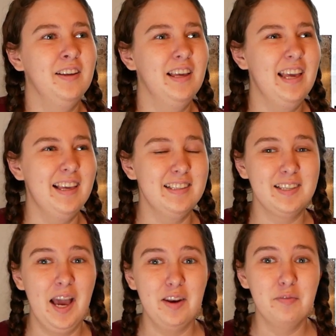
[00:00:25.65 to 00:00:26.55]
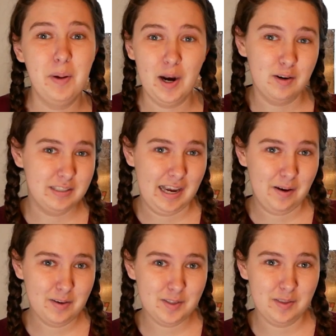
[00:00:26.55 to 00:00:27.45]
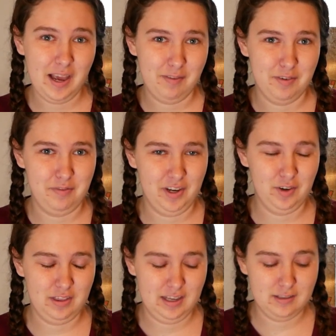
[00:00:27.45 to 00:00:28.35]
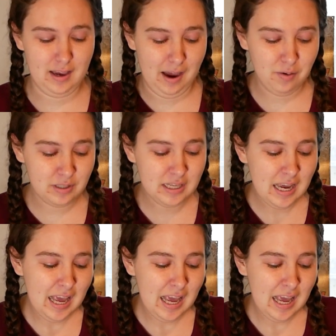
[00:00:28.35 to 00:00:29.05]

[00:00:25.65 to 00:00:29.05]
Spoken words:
is kind of pared down, so they have to figure things out.